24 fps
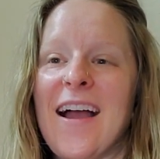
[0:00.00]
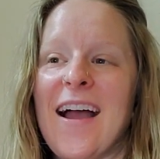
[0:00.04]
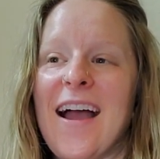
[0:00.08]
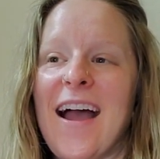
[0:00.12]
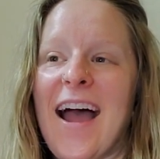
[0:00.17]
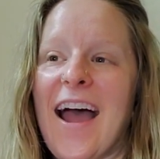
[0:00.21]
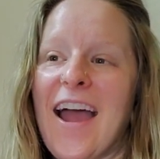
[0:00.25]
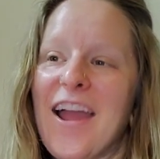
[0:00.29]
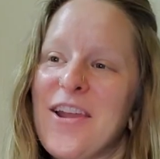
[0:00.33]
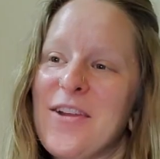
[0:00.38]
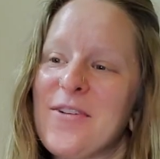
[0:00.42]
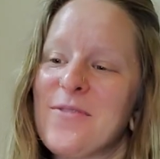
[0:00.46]

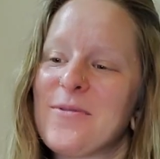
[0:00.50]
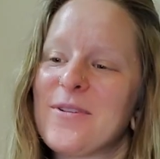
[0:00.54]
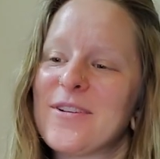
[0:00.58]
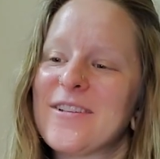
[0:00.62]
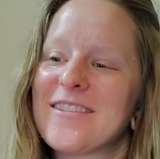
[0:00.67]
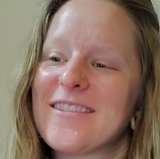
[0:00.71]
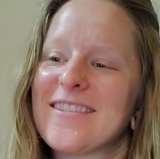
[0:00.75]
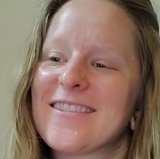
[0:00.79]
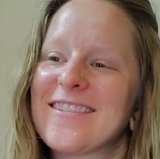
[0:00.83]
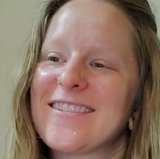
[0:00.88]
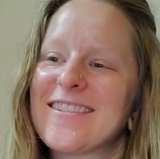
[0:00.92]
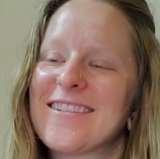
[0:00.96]
I
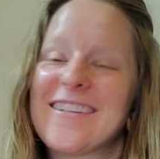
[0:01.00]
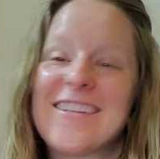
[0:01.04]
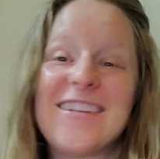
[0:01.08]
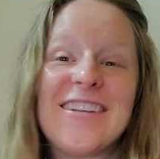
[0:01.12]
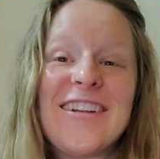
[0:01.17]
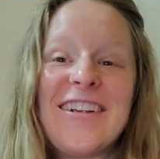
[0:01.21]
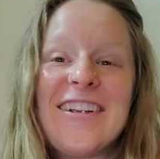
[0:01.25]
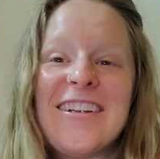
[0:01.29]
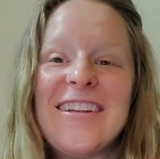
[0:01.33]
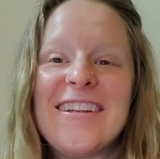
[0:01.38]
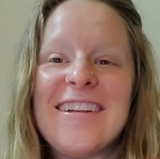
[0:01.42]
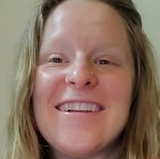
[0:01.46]
was
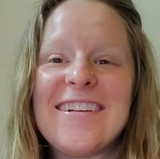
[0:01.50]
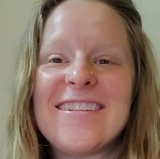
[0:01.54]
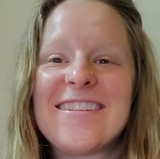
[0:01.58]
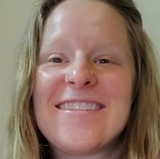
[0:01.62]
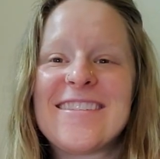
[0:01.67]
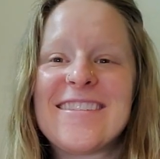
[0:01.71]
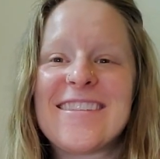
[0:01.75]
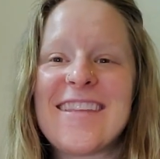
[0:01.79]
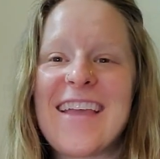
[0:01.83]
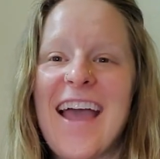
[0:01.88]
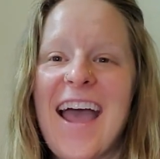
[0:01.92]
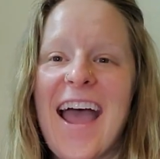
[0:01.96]

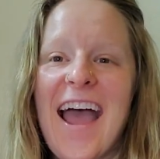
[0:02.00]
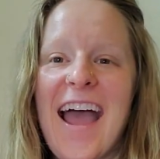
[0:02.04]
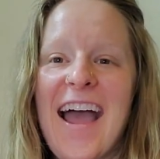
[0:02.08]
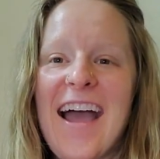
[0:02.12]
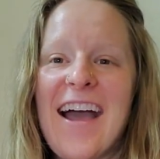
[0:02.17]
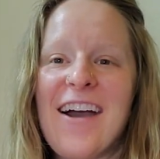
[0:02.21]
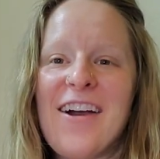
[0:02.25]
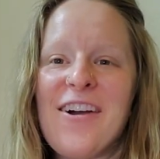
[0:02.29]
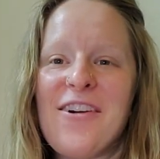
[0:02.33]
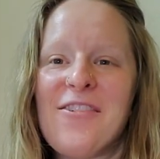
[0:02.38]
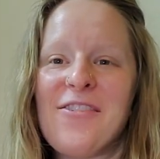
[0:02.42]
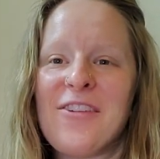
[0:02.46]
curious
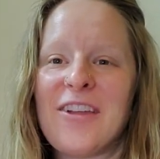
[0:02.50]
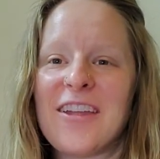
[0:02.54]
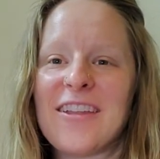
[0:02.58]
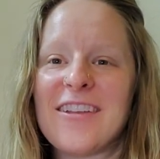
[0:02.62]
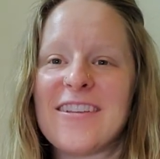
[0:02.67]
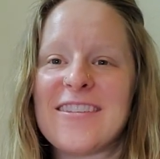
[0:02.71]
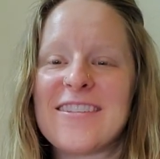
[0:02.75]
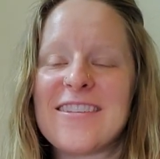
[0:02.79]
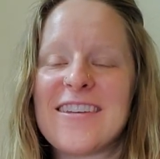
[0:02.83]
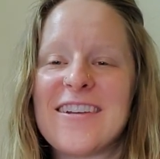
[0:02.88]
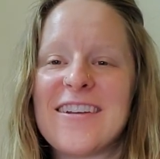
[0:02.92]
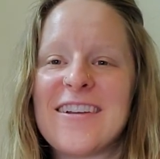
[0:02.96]
how
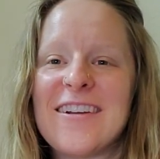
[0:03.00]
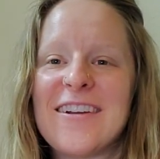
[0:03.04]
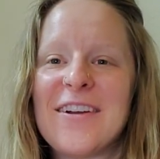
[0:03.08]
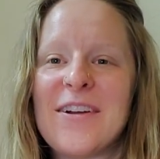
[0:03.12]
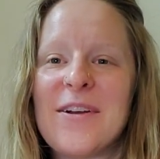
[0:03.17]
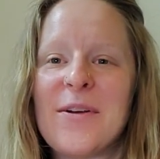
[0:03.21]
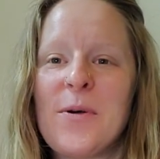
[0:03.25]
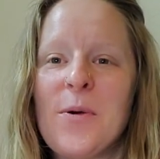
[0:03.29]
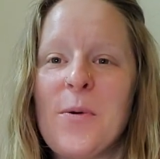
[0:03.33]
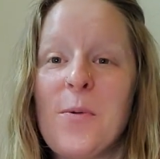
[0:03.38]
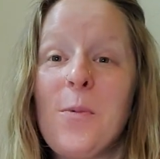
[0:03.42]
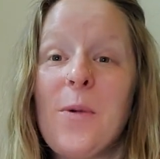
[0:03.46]
and
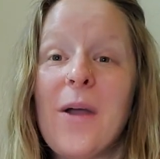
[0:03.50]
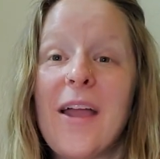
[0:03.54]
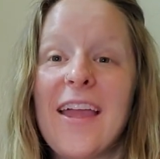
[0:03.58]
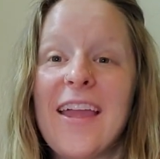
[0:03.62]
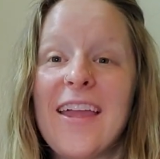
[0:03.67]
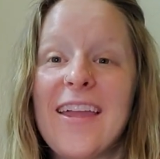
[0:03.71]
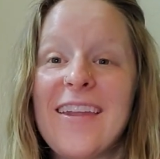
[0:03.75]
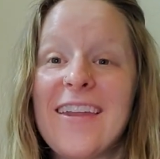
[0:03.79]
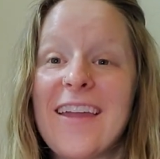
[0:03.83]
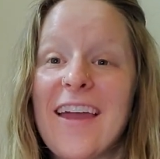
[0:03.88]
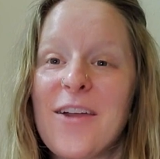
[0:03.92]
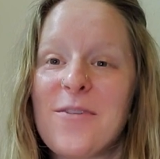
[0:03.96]

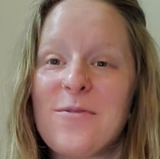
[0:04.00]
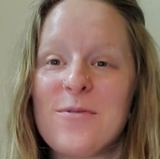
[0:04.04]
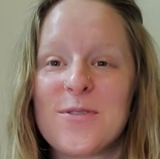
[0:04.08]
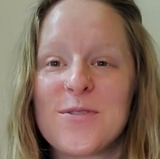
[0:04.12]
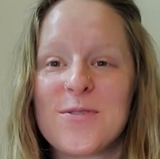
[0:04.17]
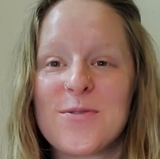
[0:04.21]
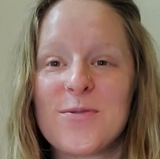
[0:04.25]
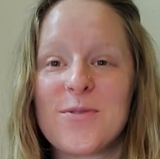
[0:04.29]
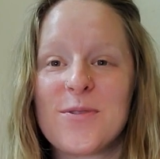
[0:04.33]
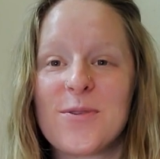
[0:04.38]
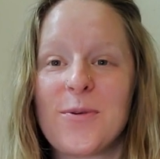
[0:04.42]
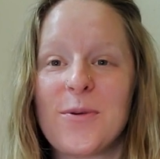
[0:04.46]
when I
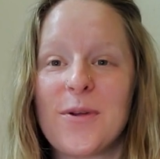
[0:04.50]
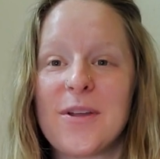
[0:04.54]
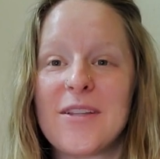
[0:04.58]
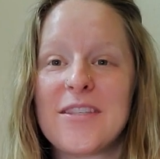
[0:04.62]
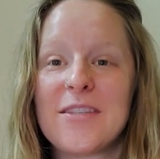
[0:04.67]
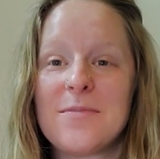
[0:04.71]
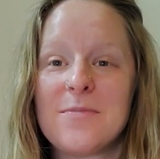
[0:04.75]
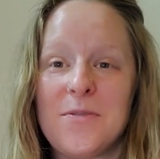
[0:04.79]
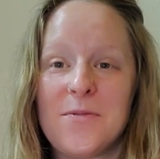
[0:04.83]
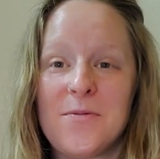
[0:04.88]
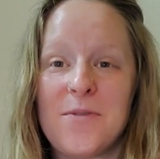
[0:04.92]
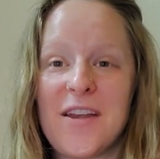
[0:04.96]
was going
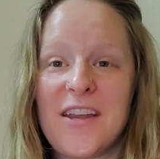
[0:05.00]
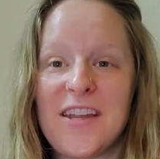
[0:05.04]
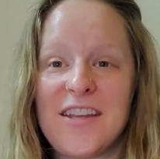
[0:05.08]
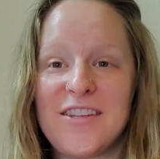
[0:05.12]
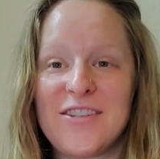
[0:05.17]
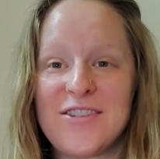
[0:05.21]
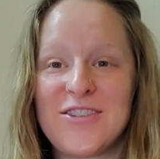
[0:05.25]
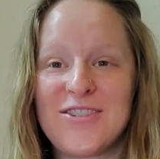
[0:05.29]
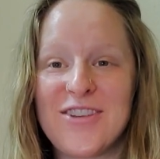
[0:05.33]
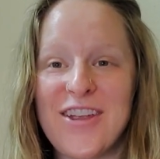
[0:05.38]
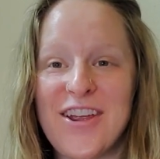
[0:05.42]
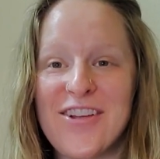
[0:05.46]
to be ready
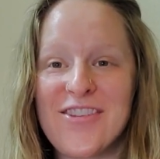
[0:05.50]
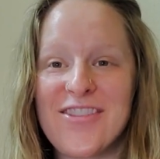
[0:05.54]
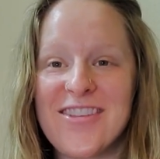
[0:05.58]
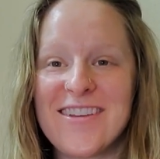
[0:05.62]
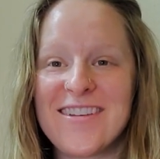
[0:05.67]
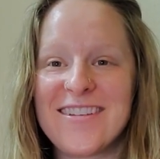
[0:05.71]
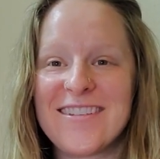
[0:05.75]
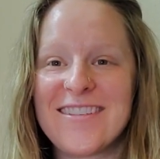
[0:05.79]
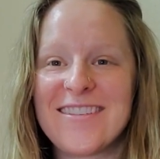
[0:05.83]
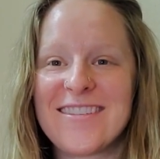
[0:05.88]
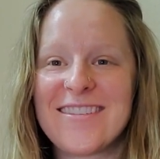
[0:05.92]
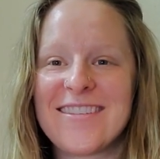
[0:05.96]
to share
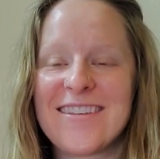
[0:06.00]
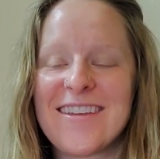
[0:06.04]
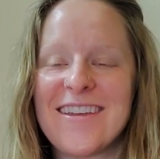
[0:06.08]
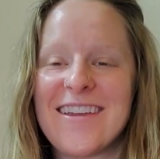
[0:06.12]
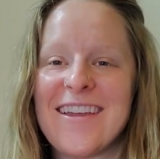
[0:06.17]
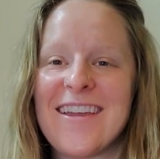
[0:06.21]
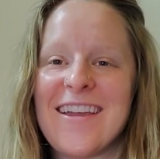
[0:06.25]
this.